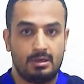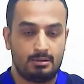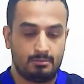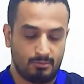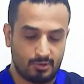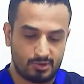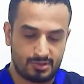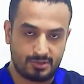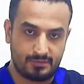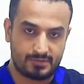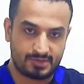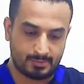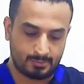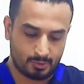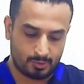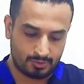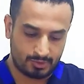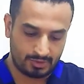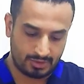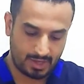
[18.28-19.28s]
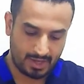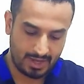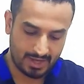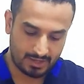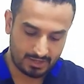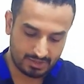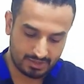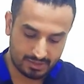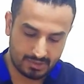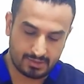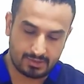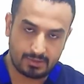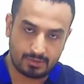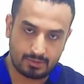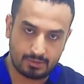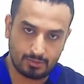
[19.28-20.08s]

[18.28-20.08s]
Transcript: Positive supporting reactions,